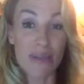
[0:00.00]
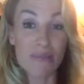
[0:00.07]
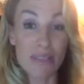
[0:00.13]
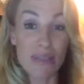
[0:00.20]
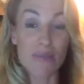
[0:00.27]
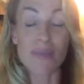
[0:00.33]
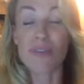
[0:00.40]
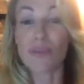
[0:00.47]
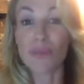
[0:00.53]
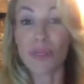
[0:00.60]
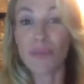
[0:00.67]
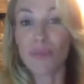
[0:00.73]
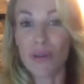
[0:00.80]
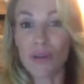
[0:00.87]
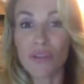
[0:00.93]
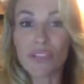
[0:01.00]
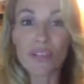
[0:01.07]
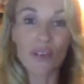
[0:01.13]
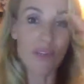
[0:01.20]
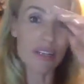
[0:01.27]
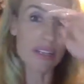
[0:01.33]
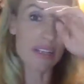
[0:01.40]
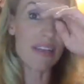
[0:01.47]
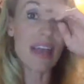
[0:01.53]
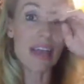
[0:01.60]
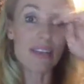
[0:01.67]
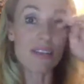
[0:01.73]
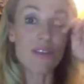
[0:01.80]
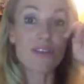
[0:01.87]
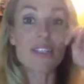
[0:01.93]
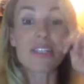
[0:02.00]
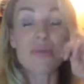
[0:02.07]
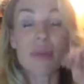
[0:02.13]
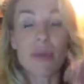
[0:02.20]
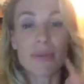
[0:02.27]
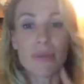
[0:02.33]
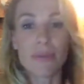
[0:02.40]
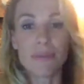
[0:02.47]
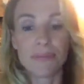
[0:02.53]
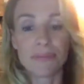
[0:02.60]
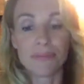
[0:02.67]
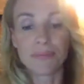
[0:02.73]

subscription model socks to people.